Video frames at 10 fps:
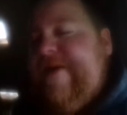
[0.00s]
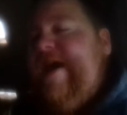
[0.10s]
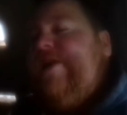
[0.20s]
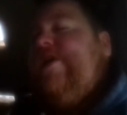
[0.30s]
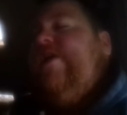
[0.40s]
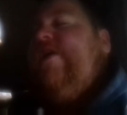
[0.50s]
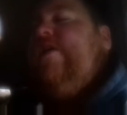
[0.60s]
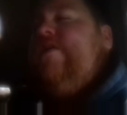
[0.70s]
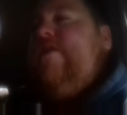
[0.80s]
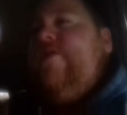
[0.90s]
that match.
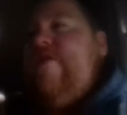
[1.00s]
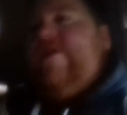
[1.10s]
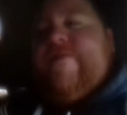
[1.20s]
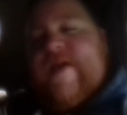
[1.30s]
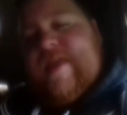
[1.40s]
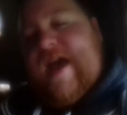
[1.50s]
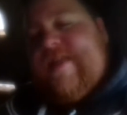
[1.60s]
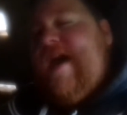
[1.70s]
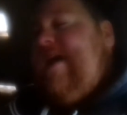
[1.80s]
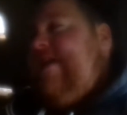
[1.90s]
New
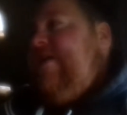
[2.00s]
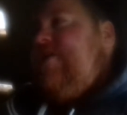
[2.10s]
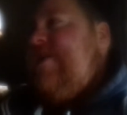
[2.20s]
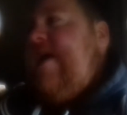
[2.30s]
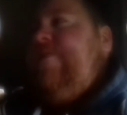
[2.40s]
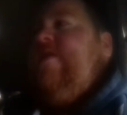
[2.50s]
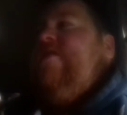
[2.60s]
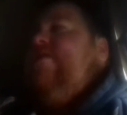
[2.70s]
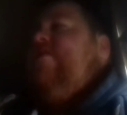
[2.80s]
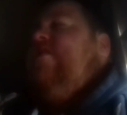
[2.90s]
SmackDown Tag Team
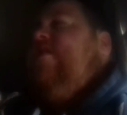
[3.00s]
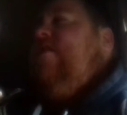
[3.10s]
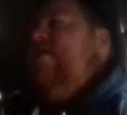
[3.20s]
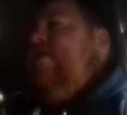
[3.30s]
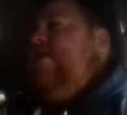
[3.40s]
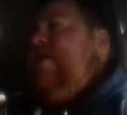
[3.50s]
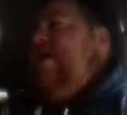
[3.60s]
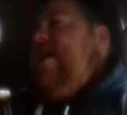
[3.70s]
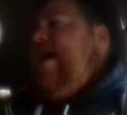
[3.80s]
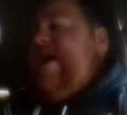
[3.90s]
Champions.
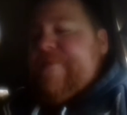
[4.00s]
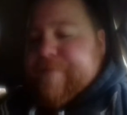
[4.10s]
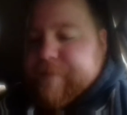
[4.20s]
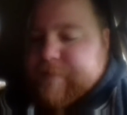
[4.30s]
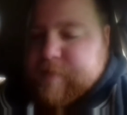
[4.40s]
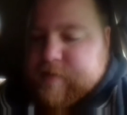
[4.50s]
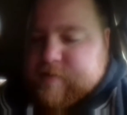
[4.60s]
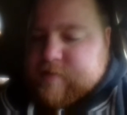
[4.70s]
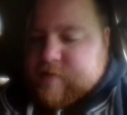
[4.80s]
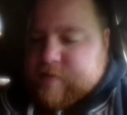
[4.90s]
The uh,
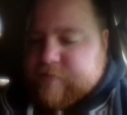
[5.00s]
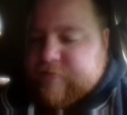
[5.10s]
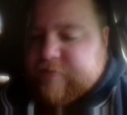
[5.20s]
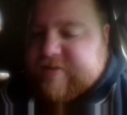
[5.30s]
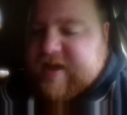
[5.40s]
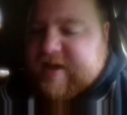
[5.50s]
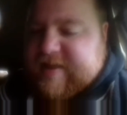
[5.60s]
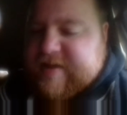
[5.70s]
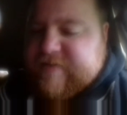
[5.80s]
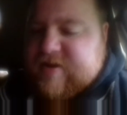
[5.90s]
Raw
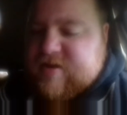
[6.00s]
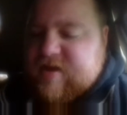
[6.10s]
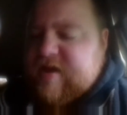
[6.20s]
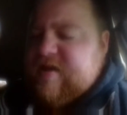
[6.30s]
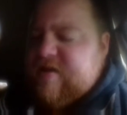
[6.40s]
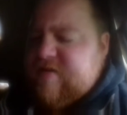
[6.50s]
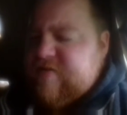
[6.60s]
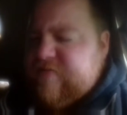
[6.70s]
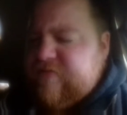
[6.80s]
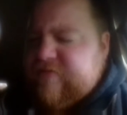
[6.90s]
Tag Team uh,
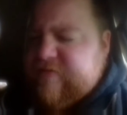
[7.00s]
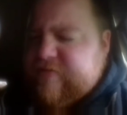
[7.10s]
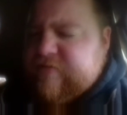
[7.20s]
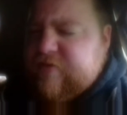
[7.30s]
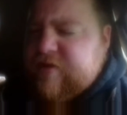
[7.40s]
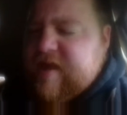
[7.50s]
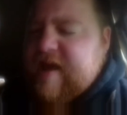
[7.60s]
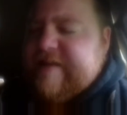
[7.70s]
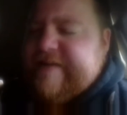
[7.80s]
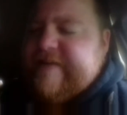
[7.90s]
Raw
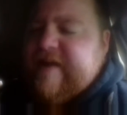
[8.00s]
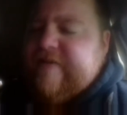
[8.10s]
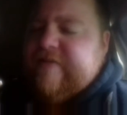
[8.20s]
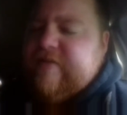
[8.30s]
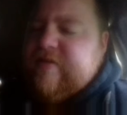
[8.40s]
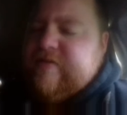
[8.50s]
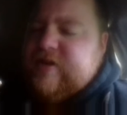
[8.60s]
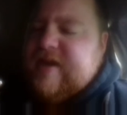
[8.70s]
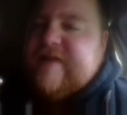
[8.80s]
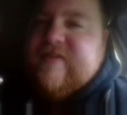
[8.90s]
Tag Team titles,
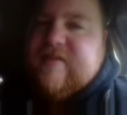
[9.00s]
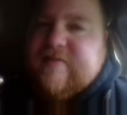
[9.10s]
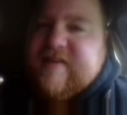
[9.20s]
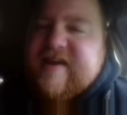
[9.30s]
Sheamus and